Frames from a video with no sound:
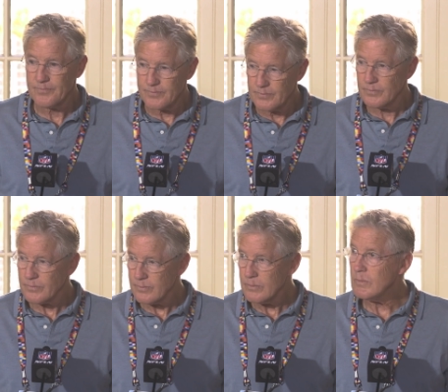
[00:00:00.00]
Coach,
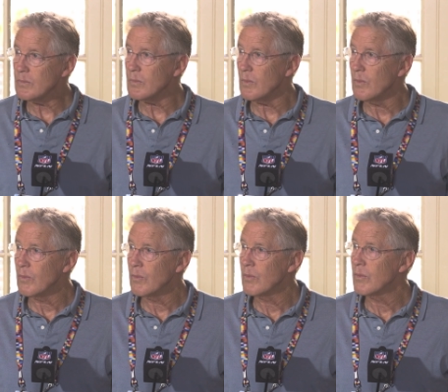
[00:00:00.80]
can you talk a little bit
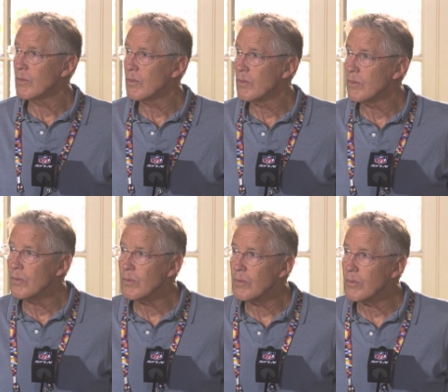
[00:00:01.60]
about Travis
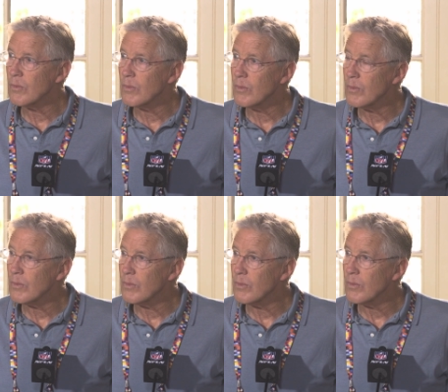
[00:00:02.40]
Homer and in that big
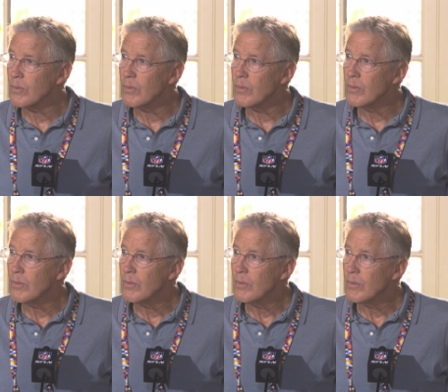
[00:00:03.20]
running back
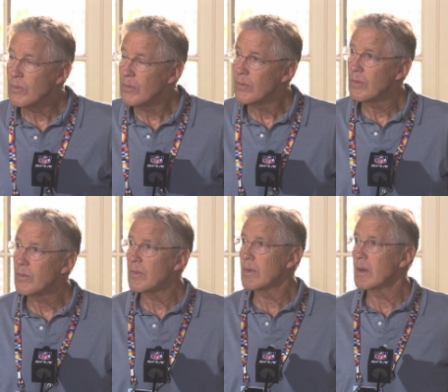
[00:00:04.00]
room and his role
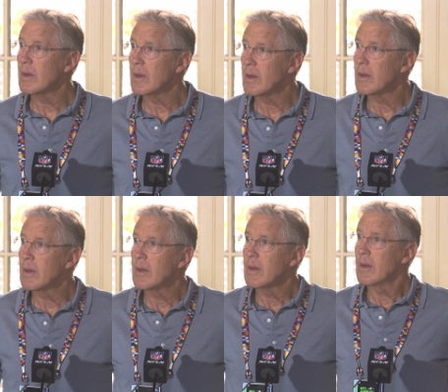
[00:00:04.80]
going into his fourth
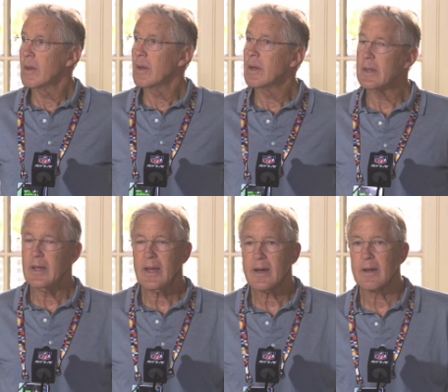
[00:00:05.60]
season?
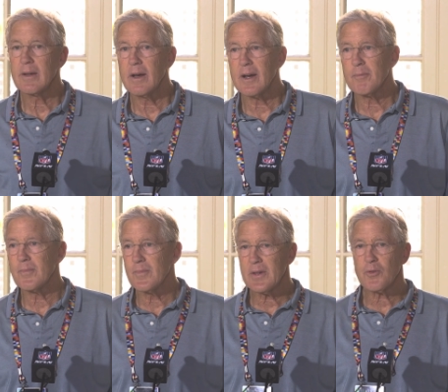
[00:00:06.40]
Yeah, um,
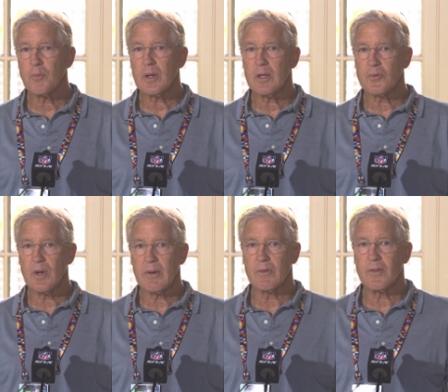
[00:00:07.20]
thanks for bringing up
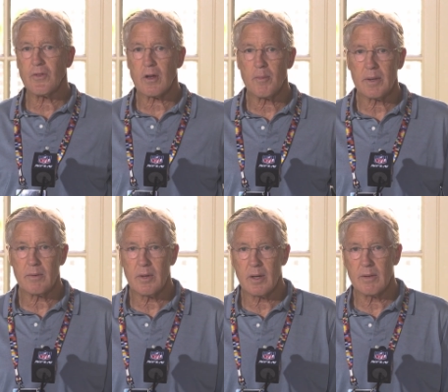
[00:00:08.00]
Travis. Let's talk about
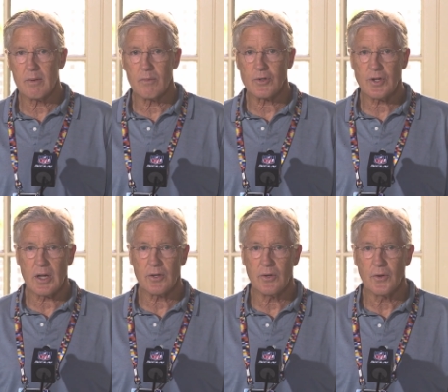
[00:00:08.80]
uh,
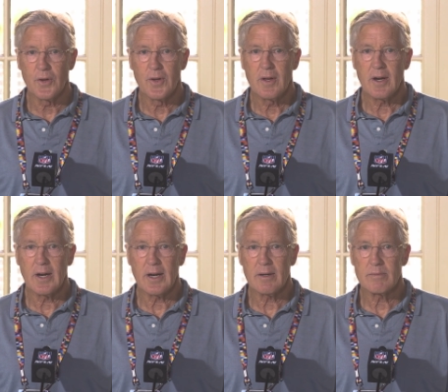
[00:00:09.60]
Rashad too.
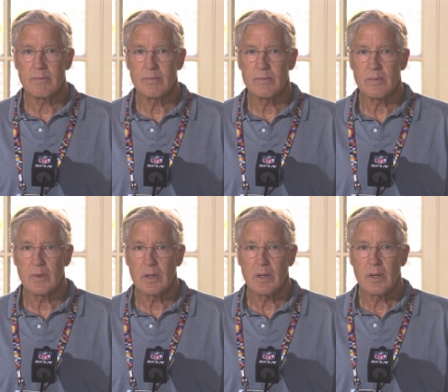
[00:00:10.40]
Um,
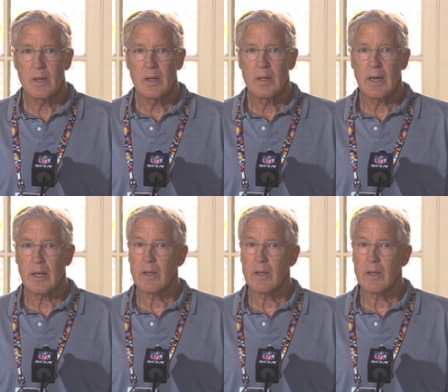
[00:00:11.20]
yeah,